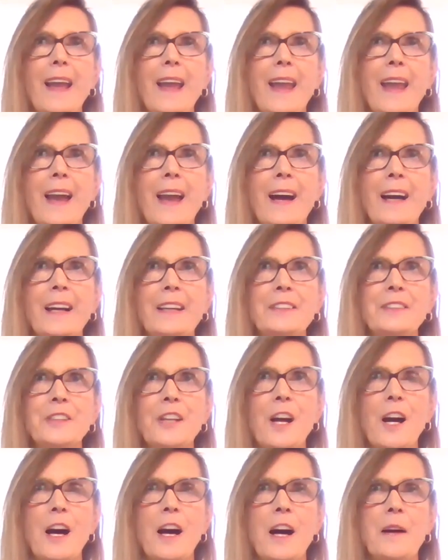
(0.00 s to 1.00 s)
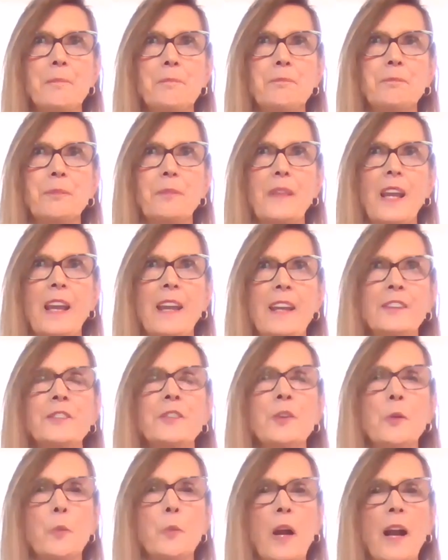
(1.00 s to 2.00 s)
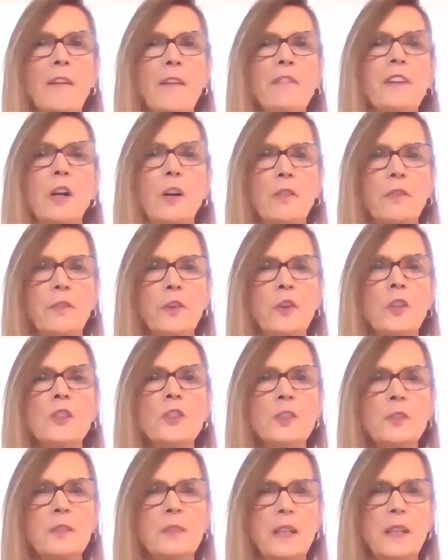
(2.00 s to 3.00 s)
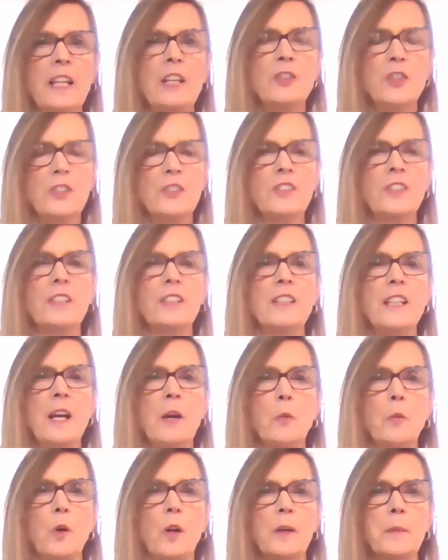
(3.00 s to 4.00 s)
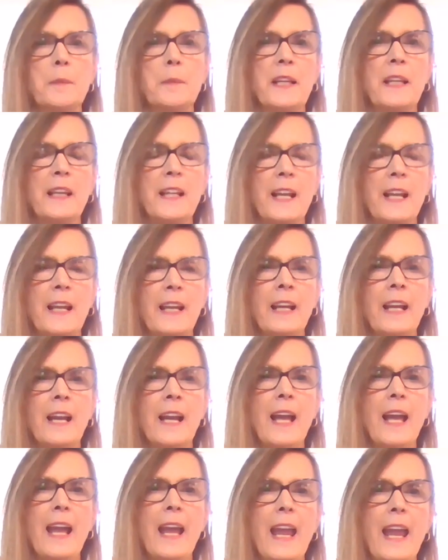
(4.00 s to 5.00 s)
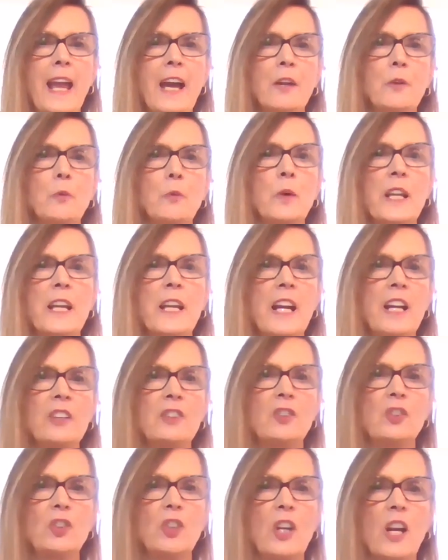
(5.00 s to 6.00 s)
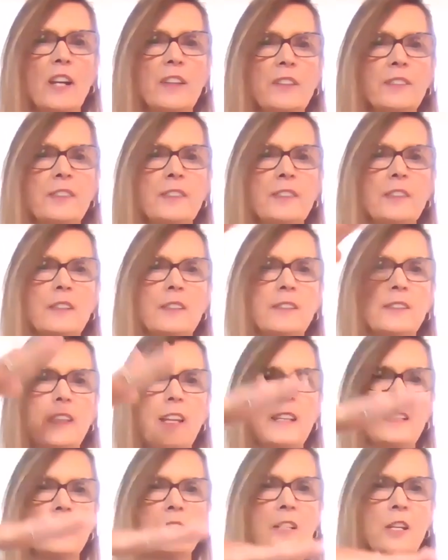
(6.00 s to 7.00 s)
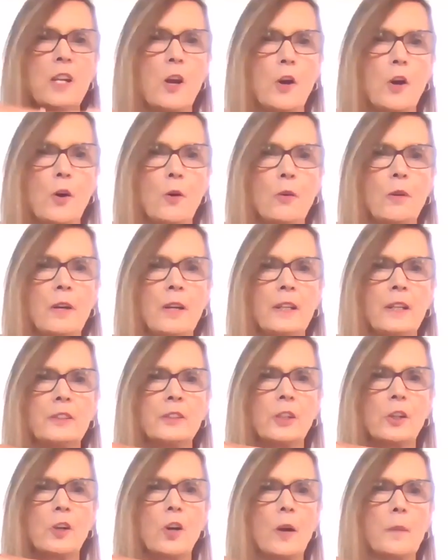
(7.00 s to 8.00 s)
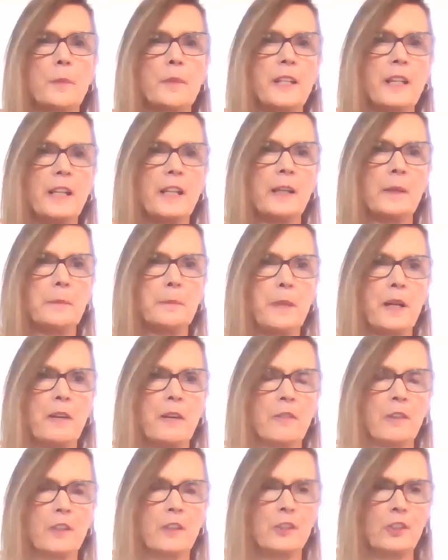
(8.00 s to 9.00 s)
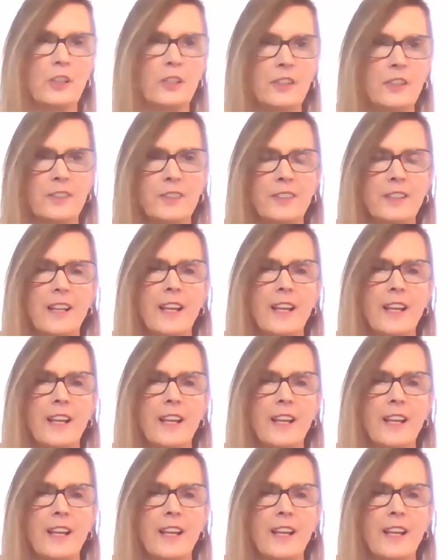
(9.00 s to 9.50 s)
And so we're having our first agency network meeting, and we had just said no to carbonated beverages.